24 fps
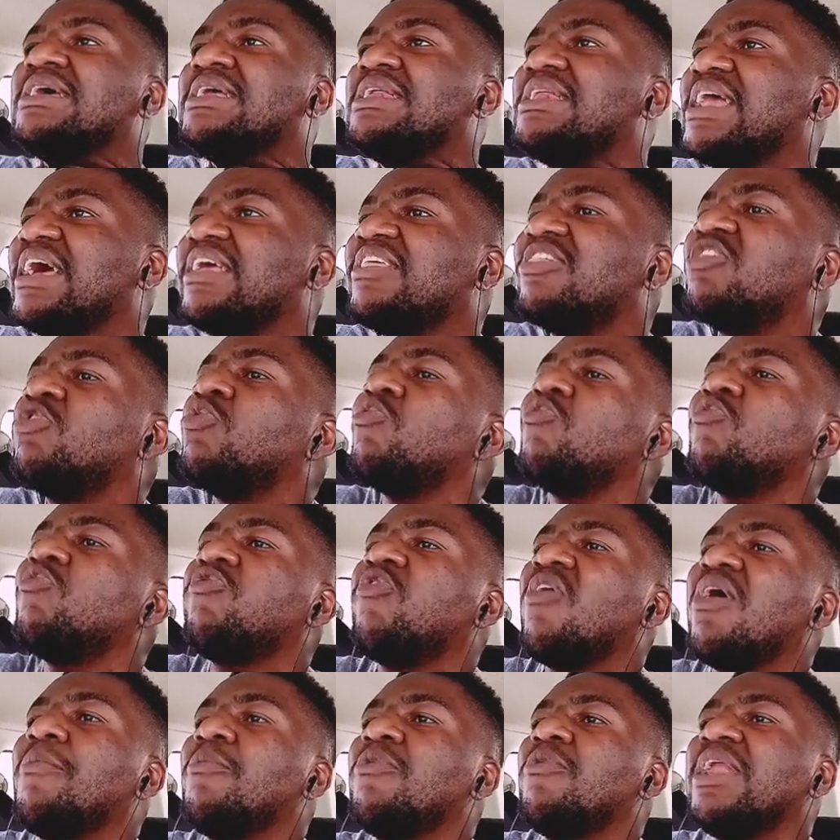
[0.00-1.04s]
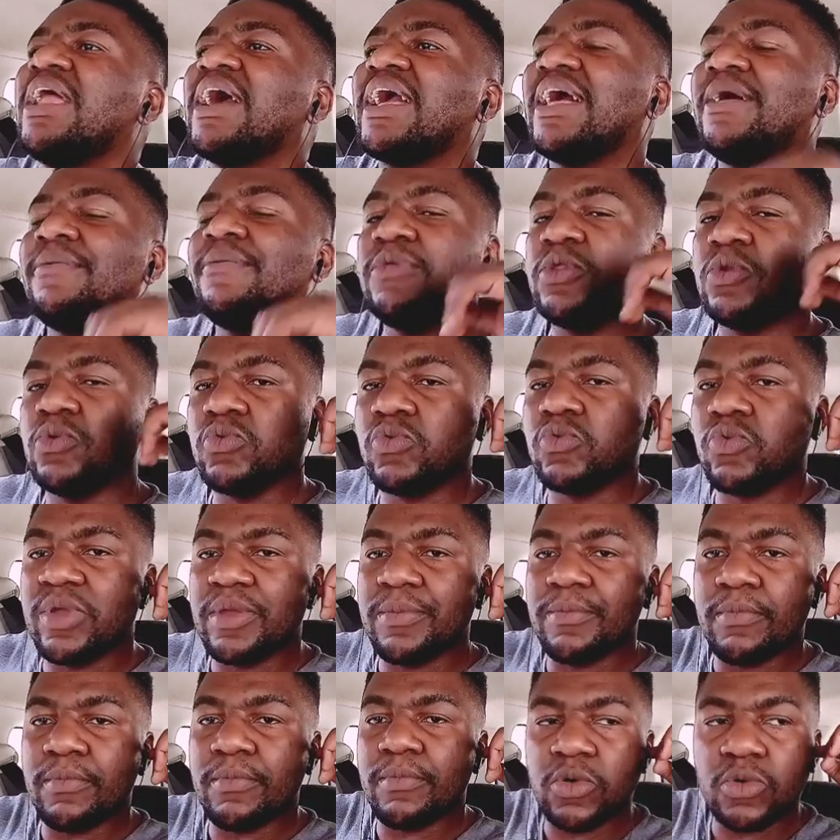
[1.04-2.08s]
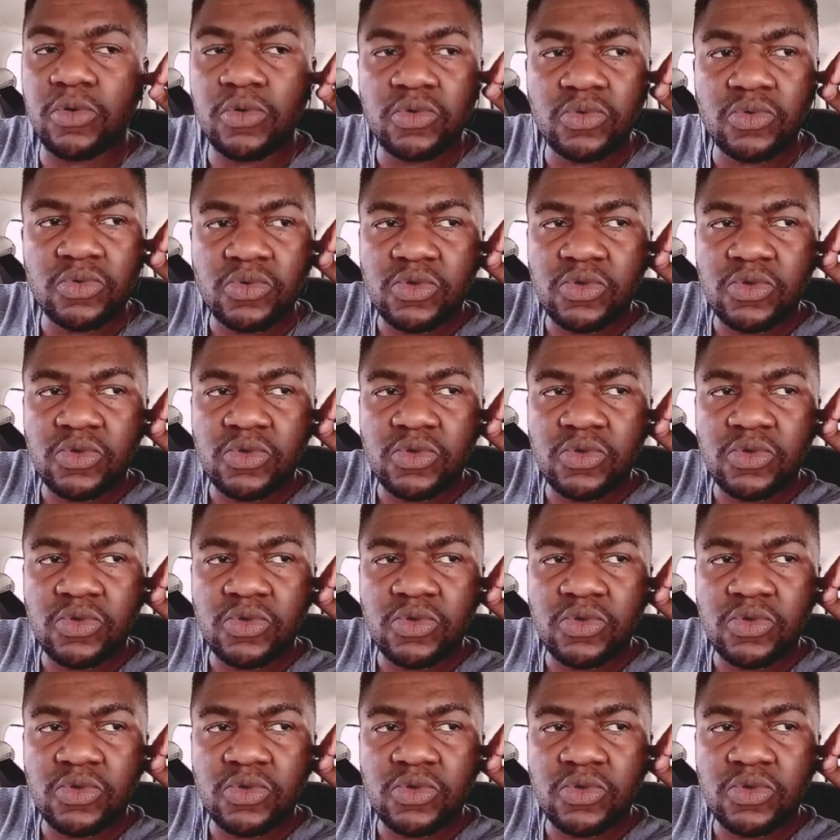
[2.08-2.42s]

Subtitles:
nachumfuamo nakavidu rimbol.